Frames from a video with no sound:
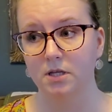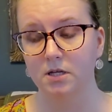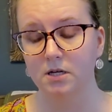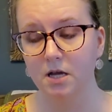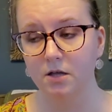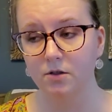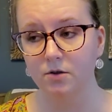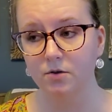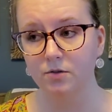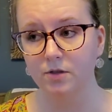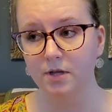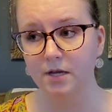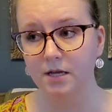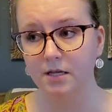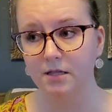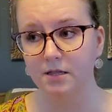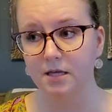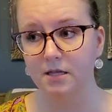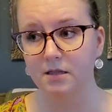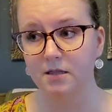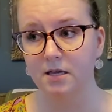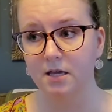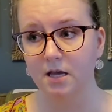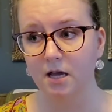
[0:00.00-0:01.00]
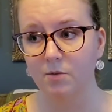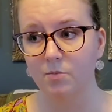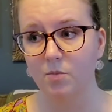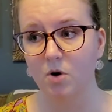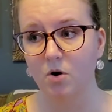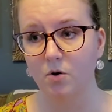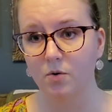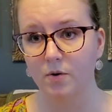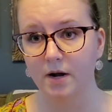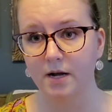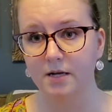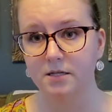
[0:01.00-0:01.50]
another thing that the
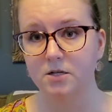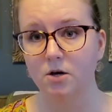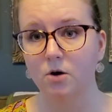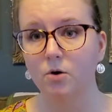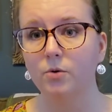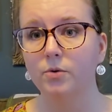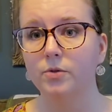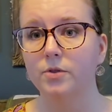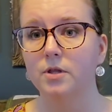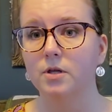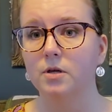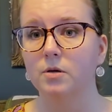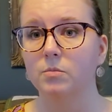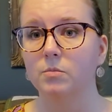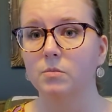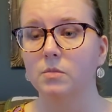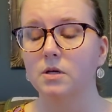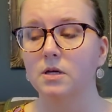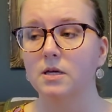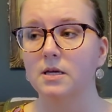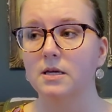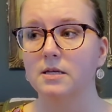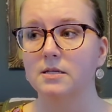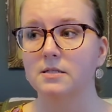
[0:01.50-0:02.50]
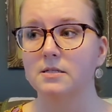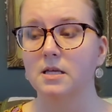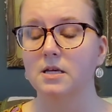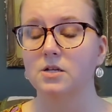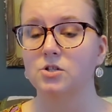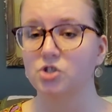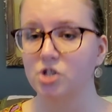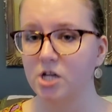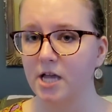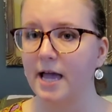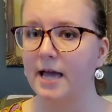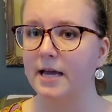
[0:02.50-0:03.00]
MRI told them is that
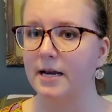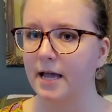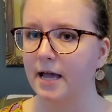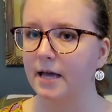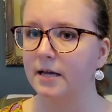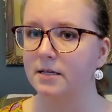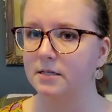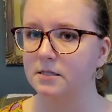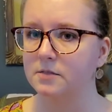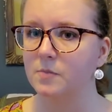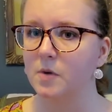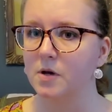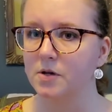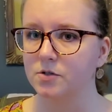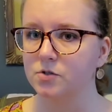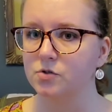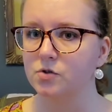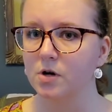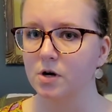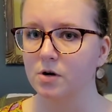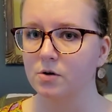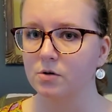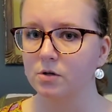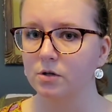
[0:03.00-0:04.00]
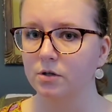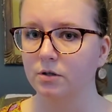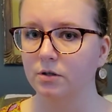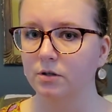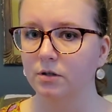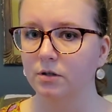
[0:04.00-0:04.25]
she had had a small stroke.